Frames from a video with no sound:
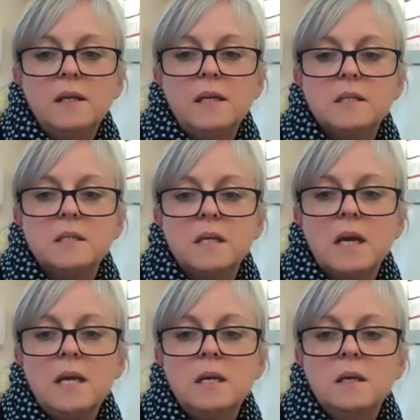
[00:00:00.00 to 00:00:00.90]

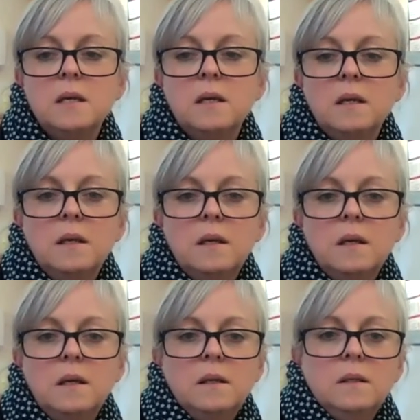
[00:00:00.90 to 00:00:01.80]
yesterday,
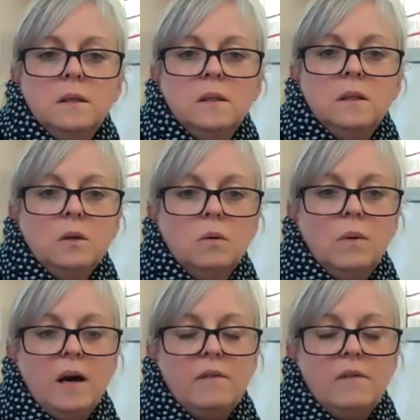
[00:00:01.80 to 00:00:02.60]
where